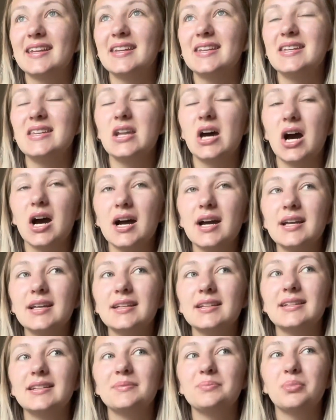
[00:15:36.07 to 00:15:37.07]
not
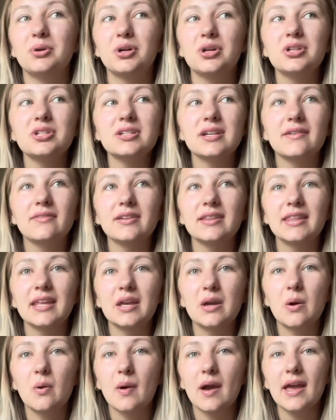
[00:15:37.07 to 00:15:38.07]
push
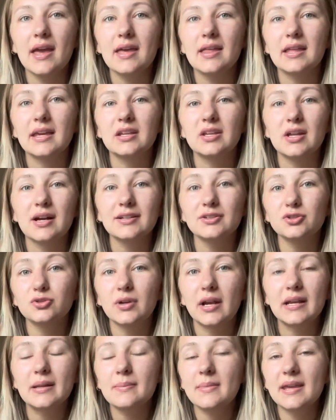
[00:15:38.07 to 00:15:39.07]
everything away, like not
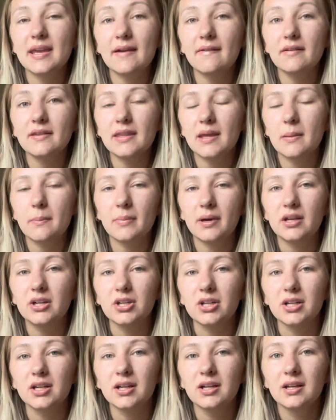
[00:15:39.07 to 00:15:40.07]
try to make everything
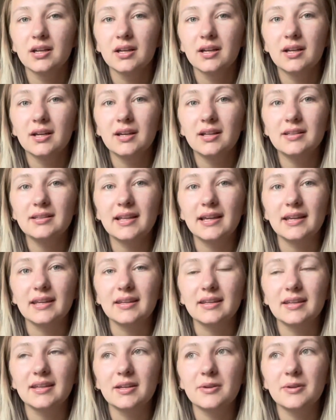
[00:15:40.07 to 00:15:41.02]
better. Like,